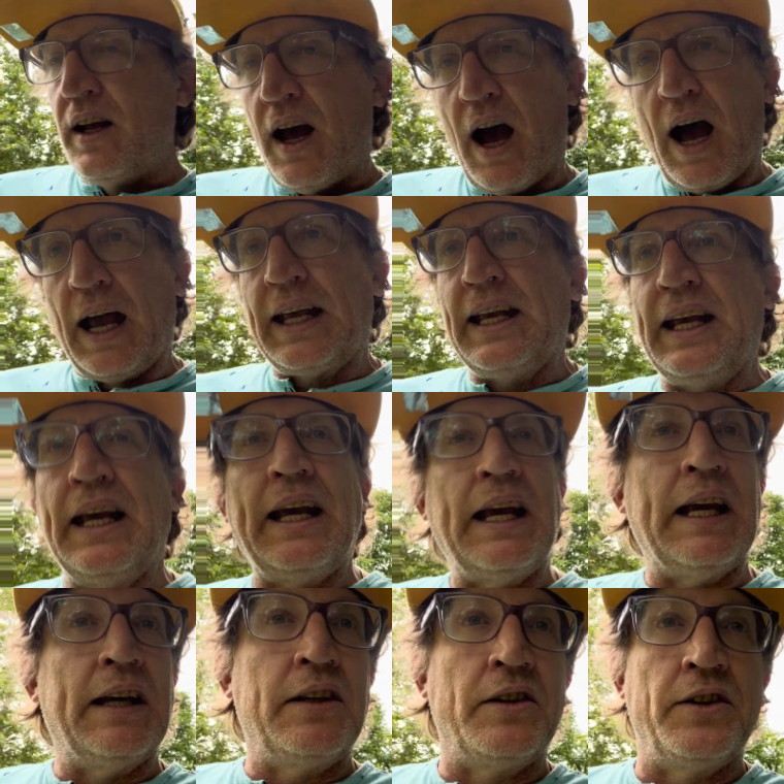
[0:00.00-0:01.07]
I can't
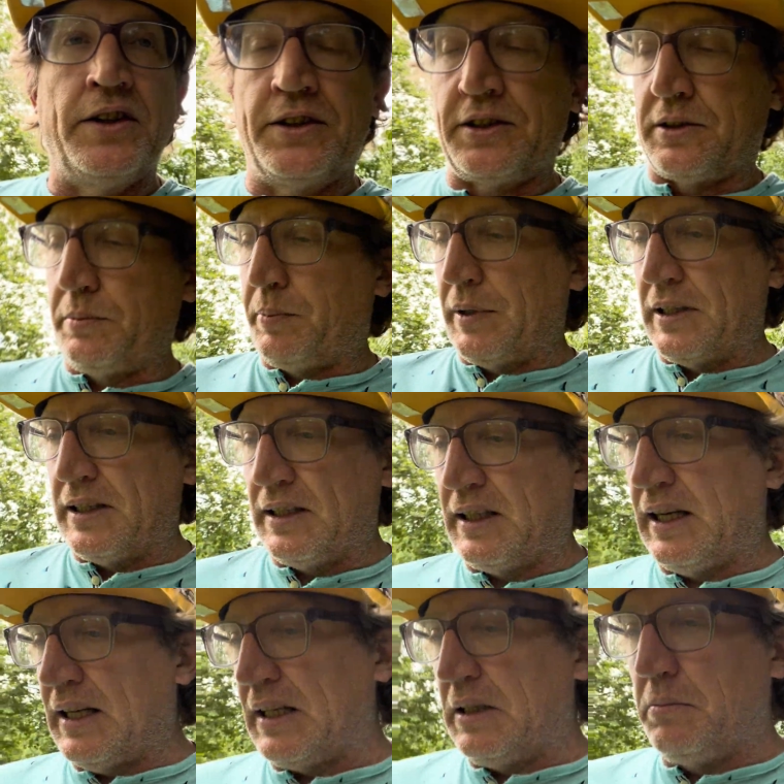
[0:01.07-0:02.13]
handle the stupidity
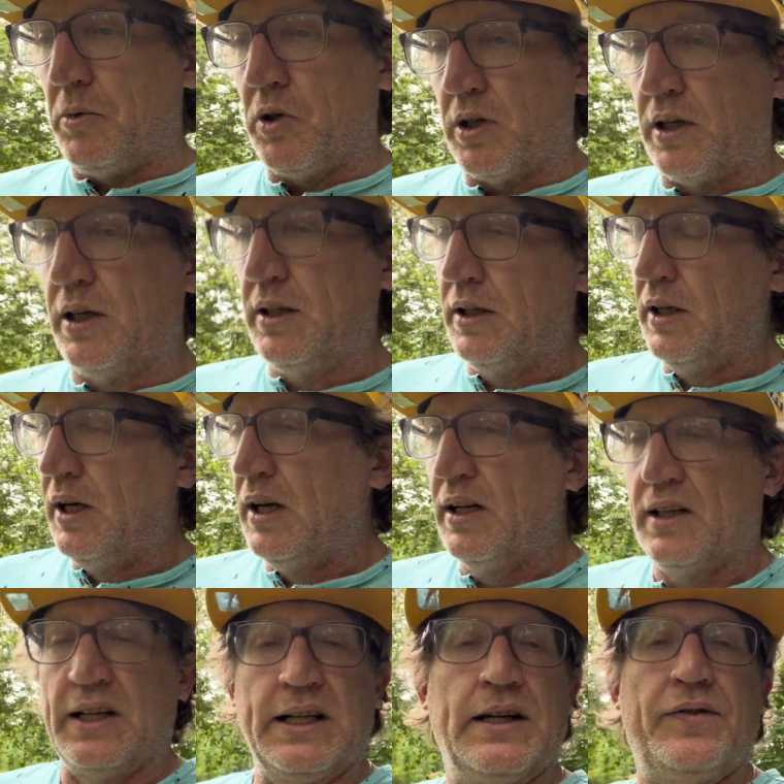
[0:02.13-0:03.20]
anymore.
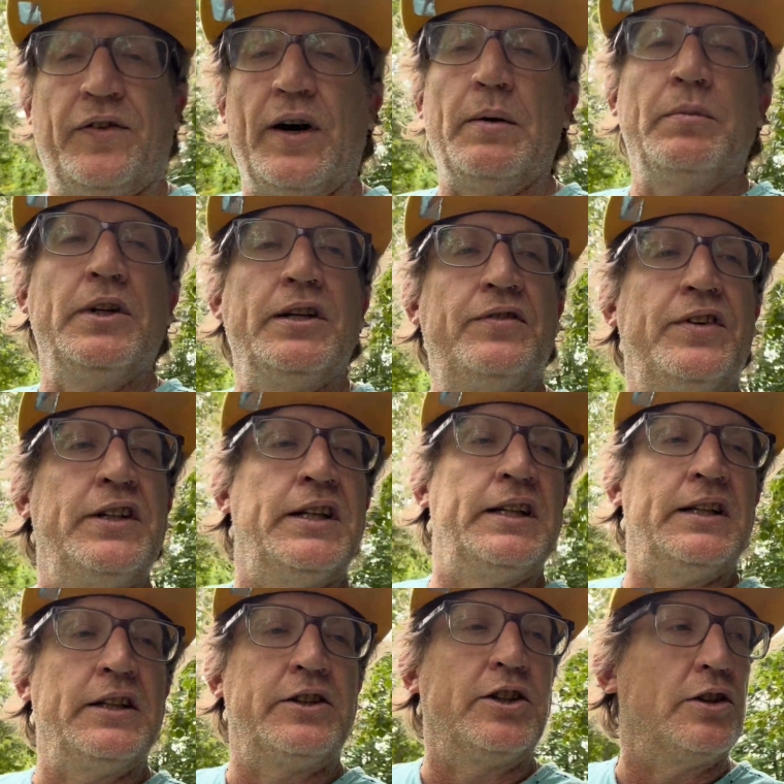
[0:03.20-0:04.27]
Like if I'm living in
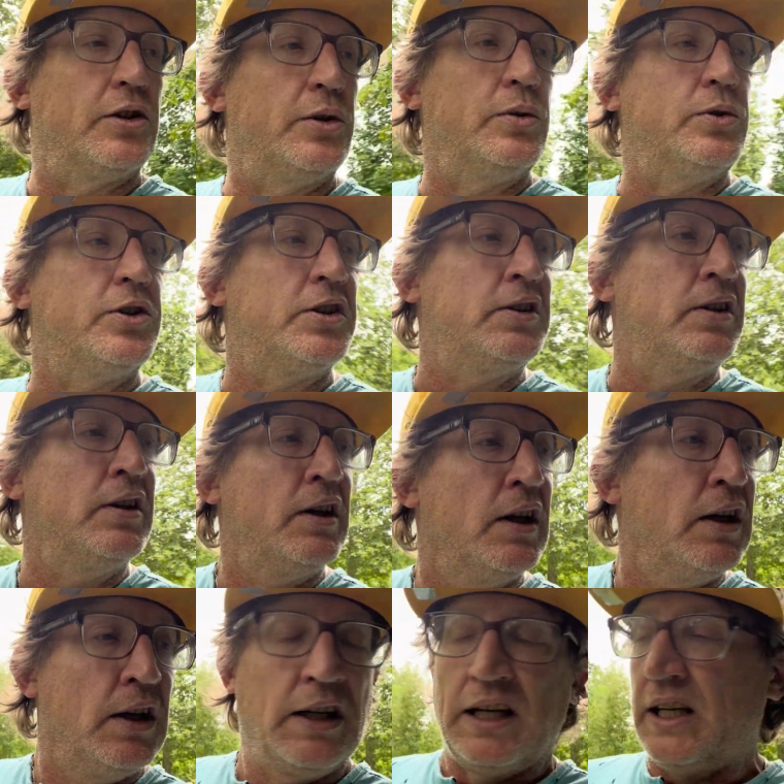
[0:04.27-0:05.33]
a delusion,
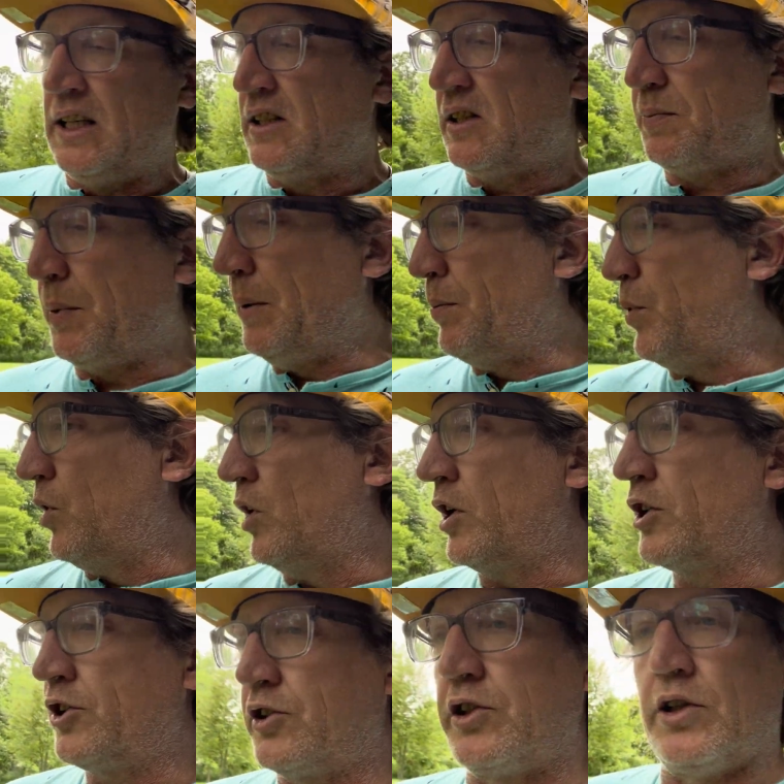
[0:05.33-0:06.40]
is people are
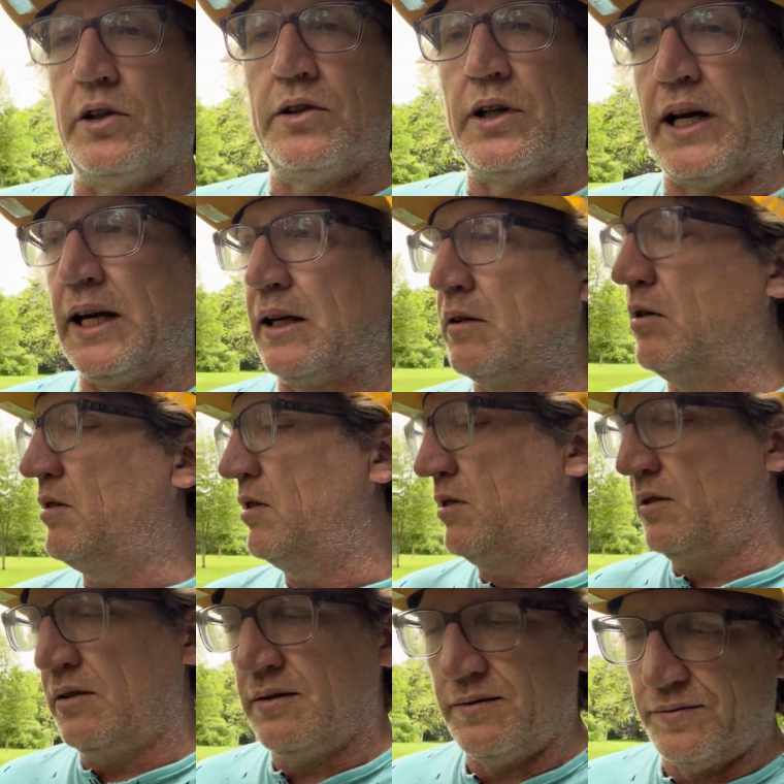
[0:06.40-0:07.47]
still like,
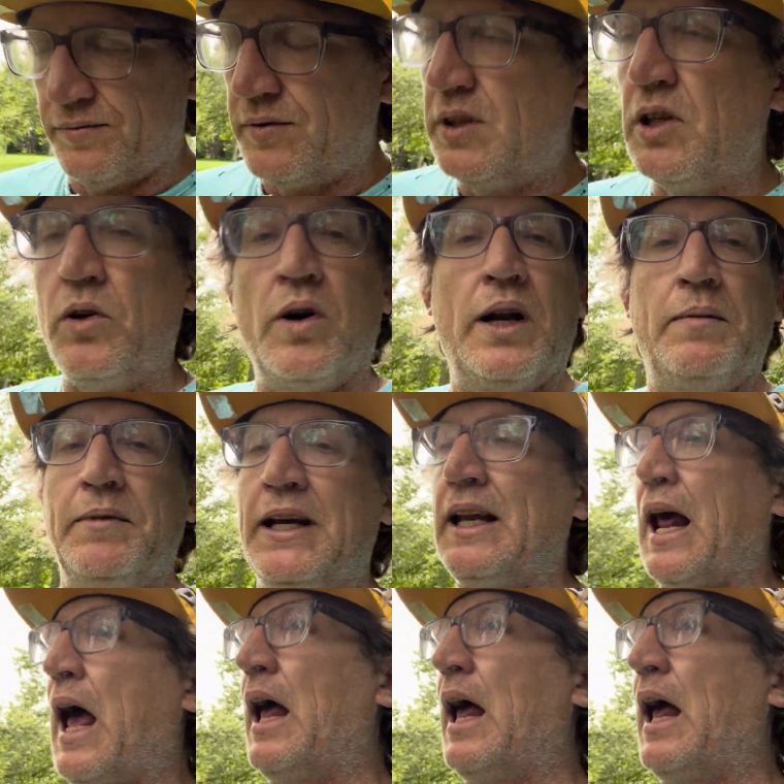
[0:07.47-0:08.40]
you know what I mean?